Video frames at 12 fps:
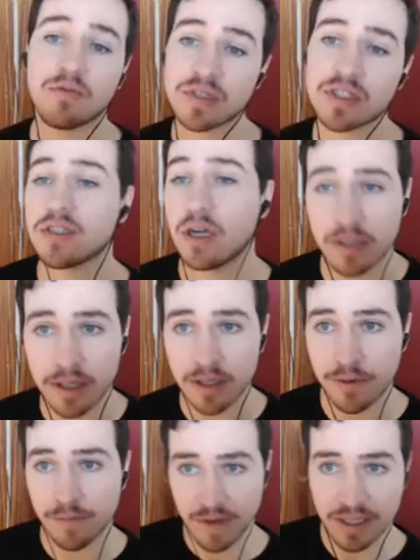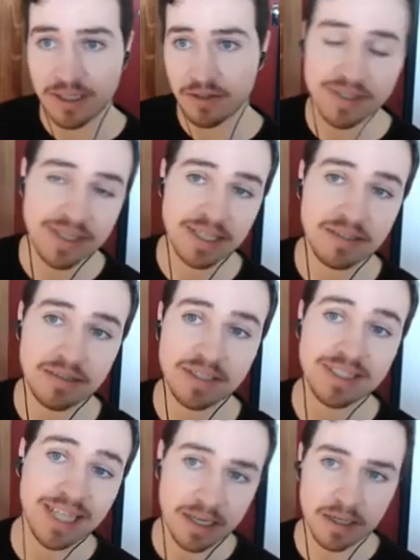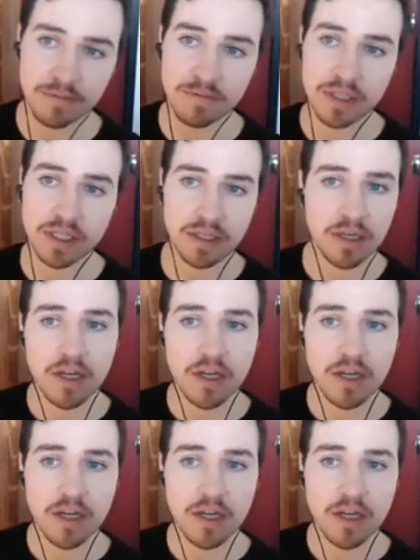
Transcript: was not going to affect their sales negatively.